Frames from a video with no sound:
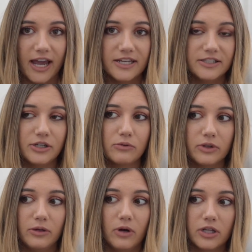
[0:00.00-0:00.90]
I don't
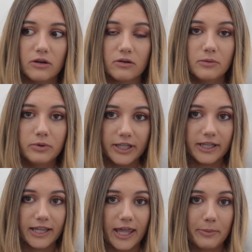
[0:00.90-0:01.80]
really want to go
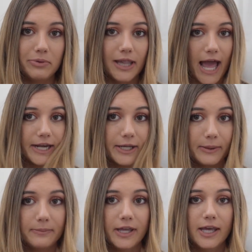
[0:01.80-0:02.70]
completely like
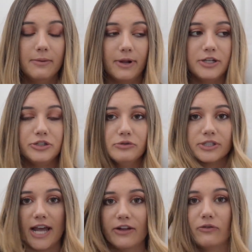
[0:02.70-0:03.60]
platinum, but I do
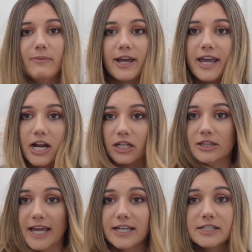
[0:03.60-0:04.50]
just kind of want my hair
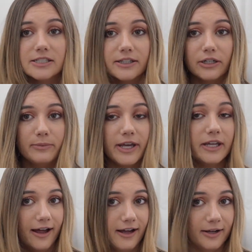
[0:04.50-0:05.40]
lightened a little
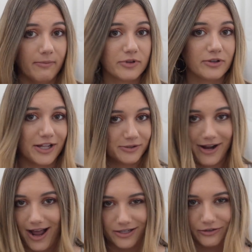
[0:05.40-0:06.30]
bit. So that's
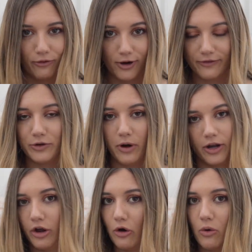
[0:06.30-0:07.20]
what I ask for if you
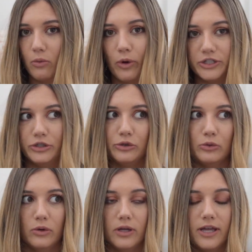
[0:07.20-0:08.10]
want to know what
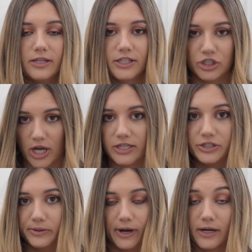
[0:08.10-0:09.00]
to
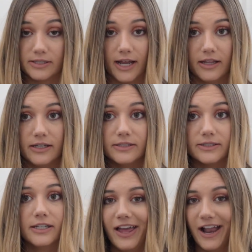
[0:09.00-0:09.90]
suggest to your
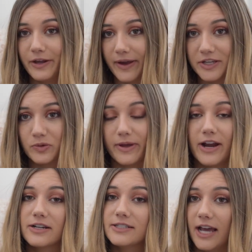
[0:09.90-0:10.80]
hairstylist. Anyways, when my
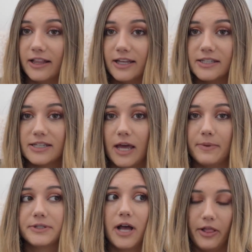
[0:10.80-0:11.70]
hairstylist
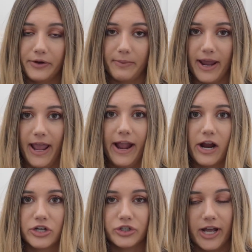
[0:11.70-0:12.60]
is coloring my
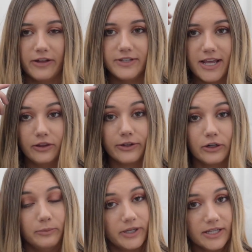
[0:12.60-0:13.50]
hair, she'll kind of take
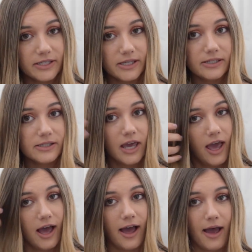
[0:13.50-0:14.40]
little pieces
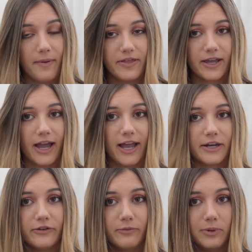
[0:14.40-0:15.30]
and then
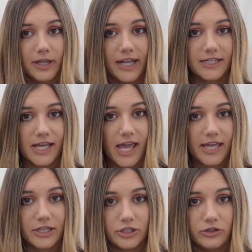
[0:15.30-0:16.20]
kind of blend it
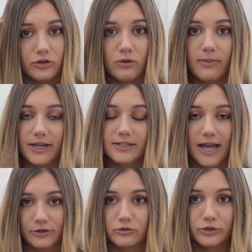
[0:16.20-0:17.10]
into my
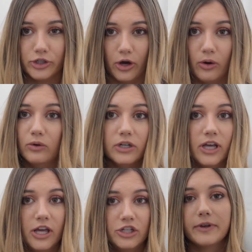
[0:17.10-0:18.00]
natural tone.
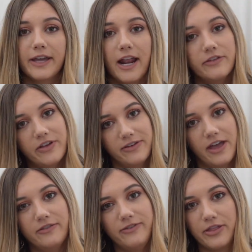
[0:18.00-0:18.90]
Kind of giving
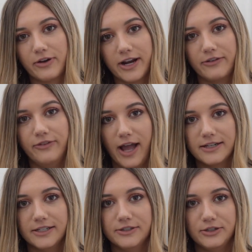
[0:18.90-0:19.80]
that feathering
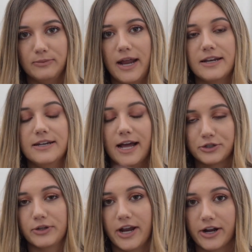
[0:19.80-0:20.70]
effect into my
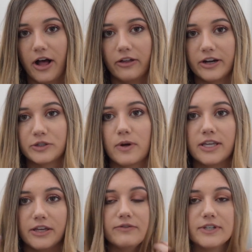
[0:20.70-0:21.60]
natural hair color is what
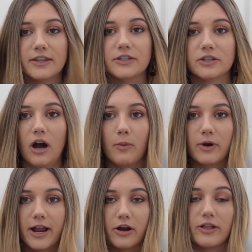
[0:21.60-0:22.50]
gives like this
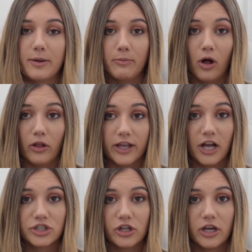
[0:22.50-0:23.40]
ombre or like
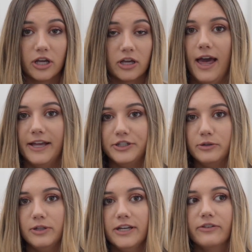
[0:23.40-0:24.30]
balayage look. I
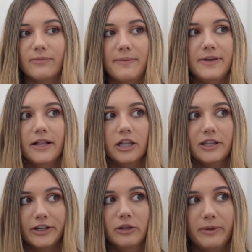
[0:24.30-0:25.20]
do believe there might be a
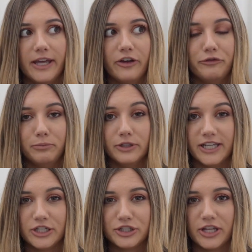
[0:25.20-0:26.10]
little bit of
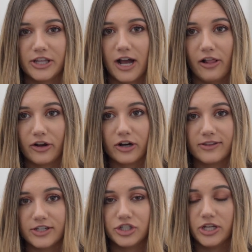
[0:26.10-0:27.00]
bleach in the color
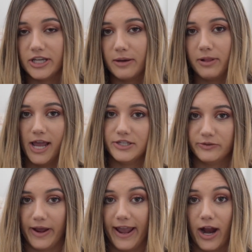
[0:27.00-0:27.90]
that she applies
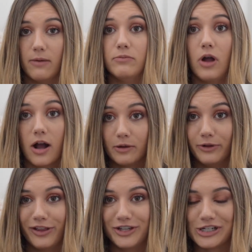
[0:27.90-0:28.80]
to my hair. I'm not
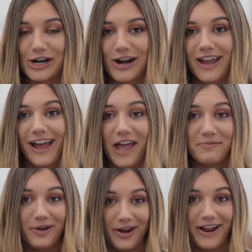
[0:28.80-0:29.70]
completely sure. I
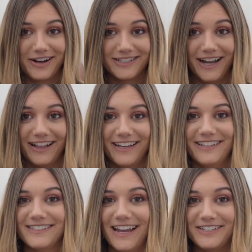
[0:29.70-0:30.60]
am not a
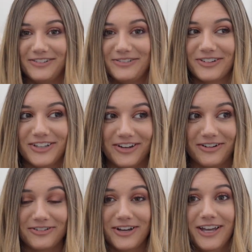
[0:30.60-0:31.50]
hairstylist. I don't really
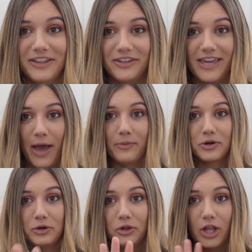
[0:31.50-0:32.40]
know the
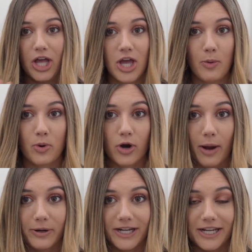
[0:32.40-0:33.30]
chemical
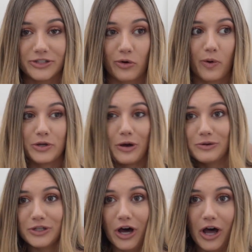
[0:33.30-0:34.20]
properties or what
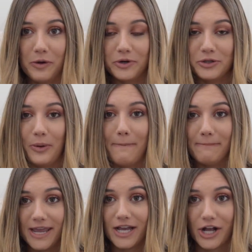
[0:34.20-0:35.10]
goes on when you
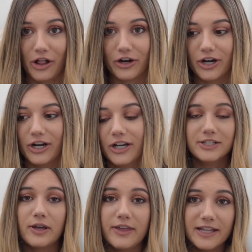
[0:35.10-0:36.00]
make a color.
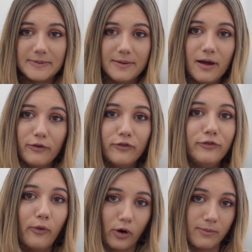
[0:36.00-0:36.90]
So I think it's been about
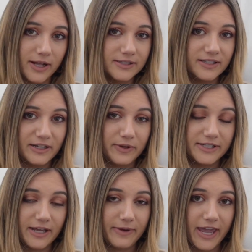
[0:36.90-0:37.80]
4 months since I went
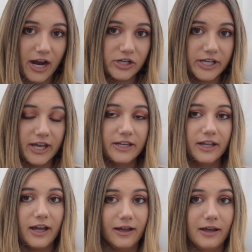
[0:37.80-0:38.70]
to get my hair done.